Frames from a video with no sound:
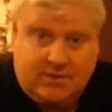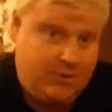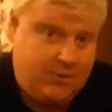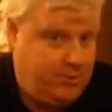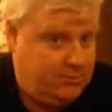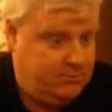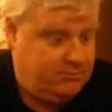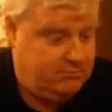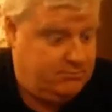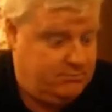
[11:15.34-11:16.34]
How cool!
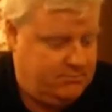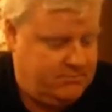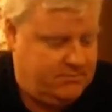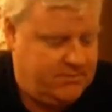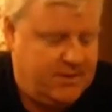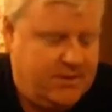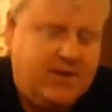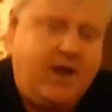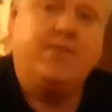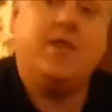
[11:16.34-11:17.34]

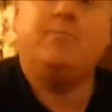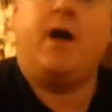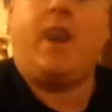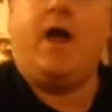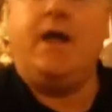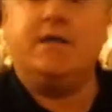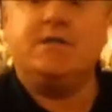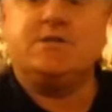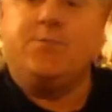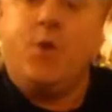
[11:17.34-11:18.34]
And then my line
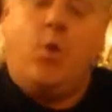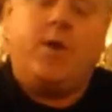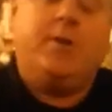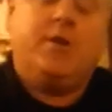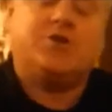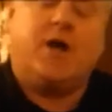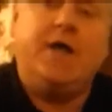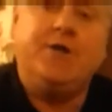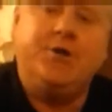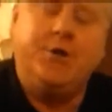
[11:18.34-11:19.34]
is, what I'm going to
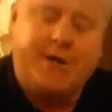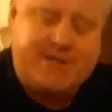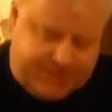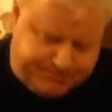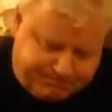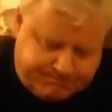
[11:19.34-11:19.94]
try and do is,